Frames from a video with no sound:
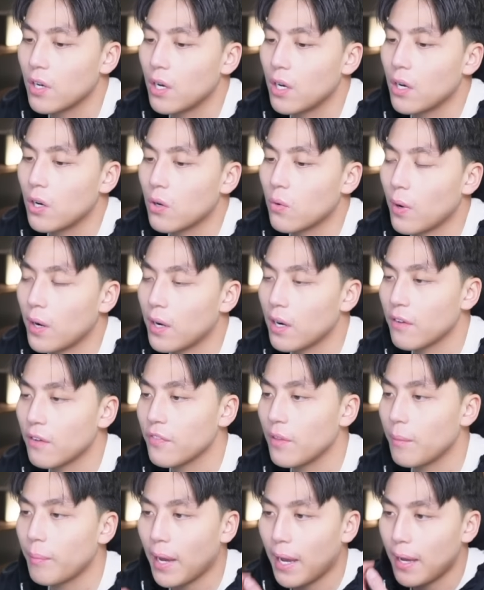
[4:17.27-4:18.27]
Right off
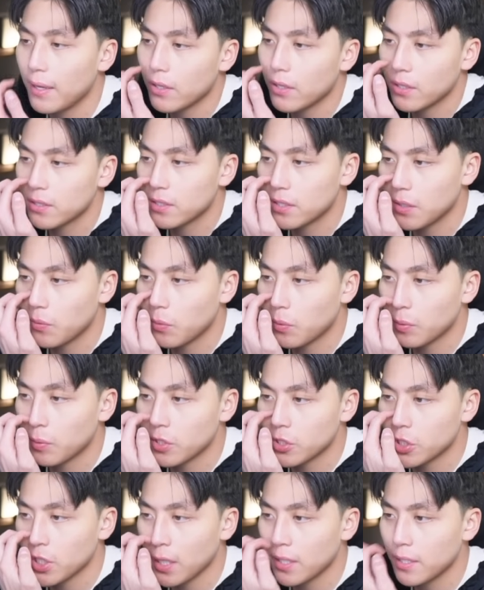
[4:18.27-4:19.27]
the bat, you can see we
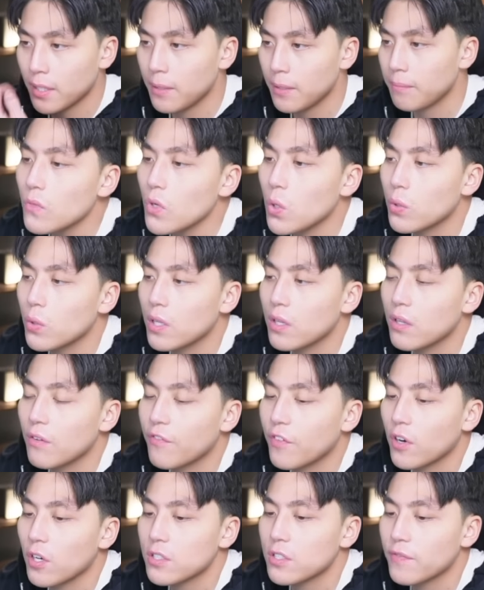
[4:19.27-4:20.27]
rejected within the
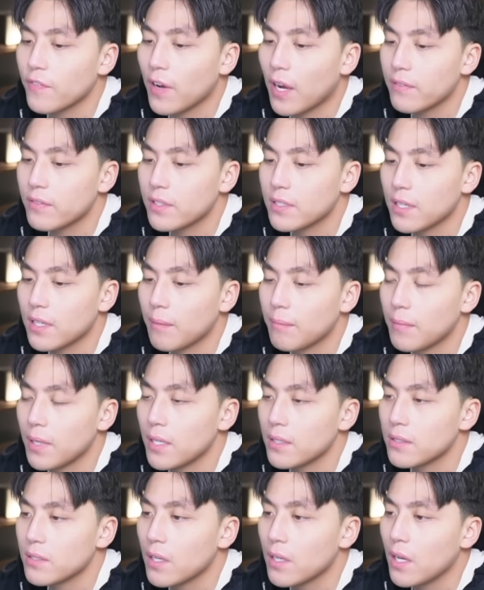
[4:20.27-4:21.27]
first 5 to 10
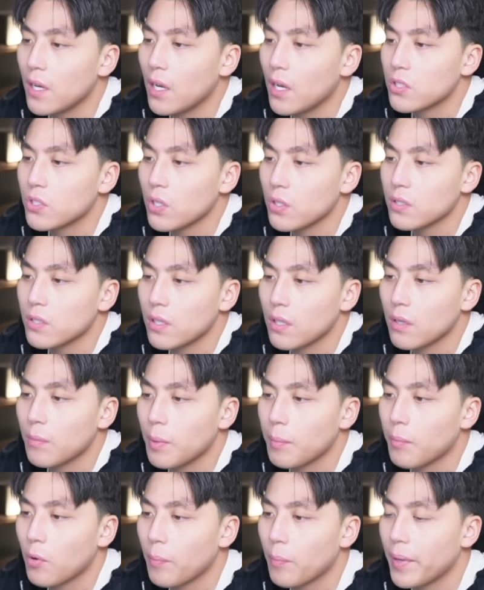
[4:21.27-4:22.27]
minutes. So I was a little
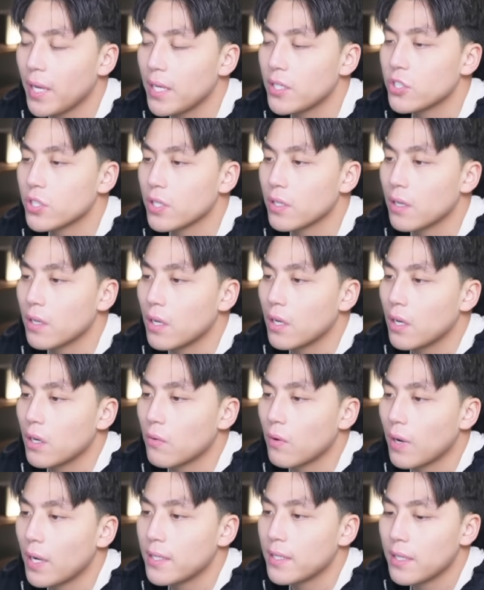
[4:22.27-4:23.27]
bit more patient,
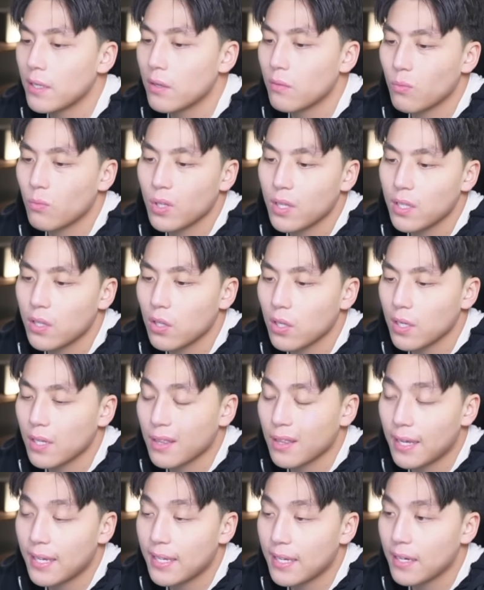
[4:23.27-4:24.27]
right? Didn't really look
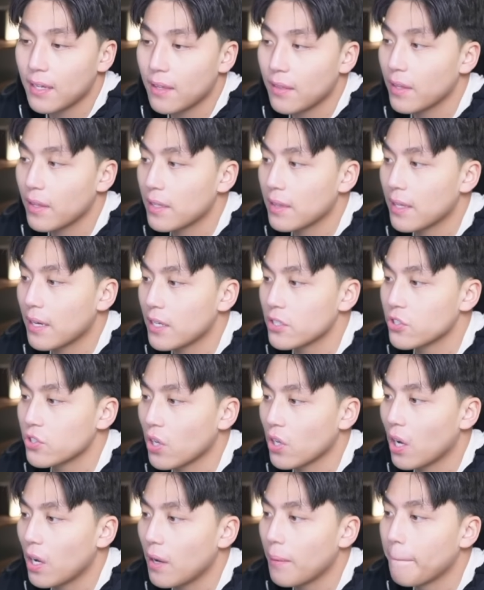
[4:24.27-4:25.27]
like anything that I
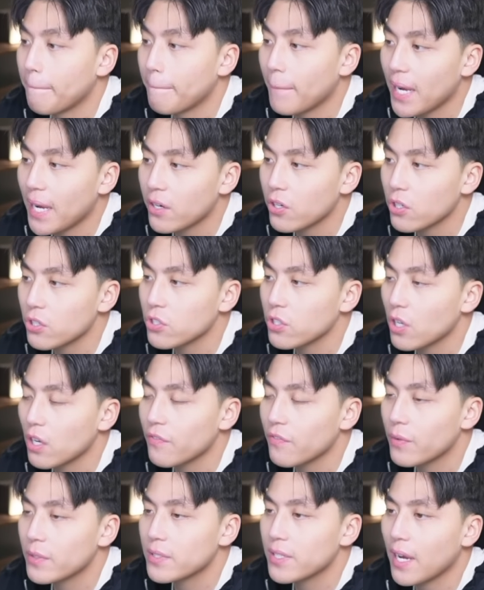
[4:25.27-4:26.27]
saw.
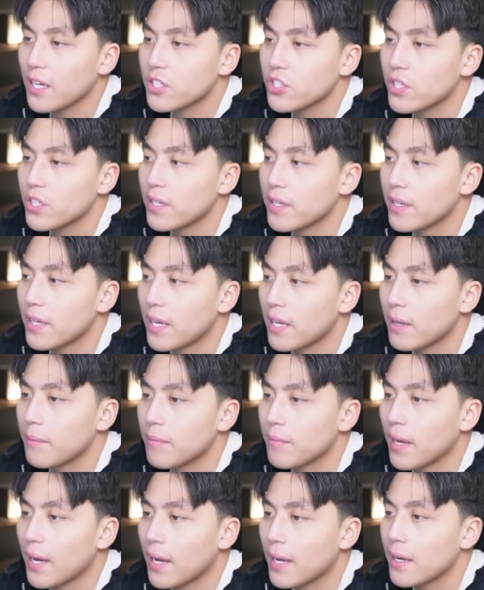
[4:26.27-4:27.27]
Microsoft was actually a name
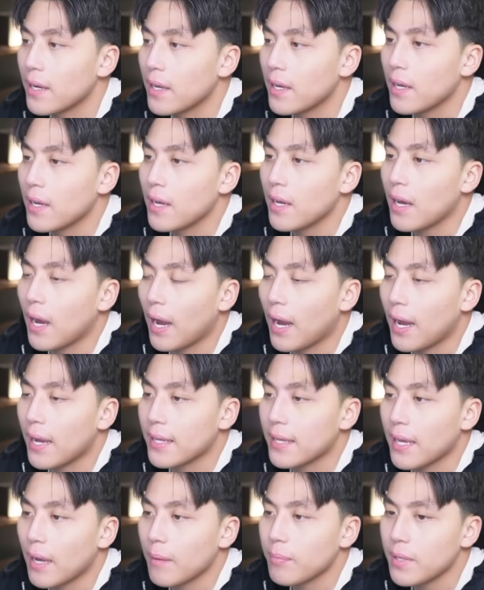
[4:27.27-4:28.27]
that I
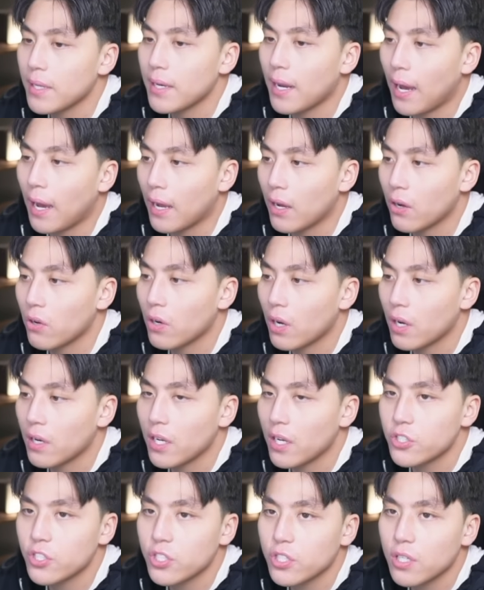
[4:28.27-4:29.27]
kept an eye out on.
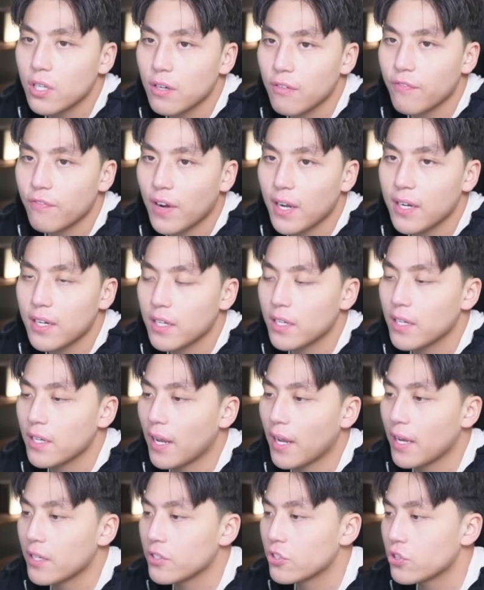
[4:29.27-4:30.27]
I just couldn't find a good
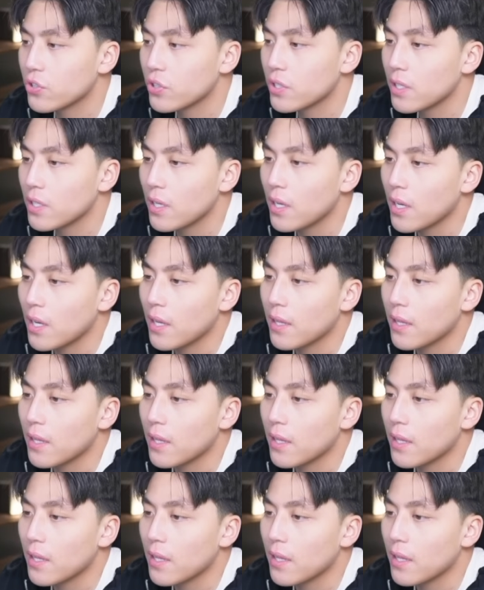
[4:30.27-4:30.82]
entry.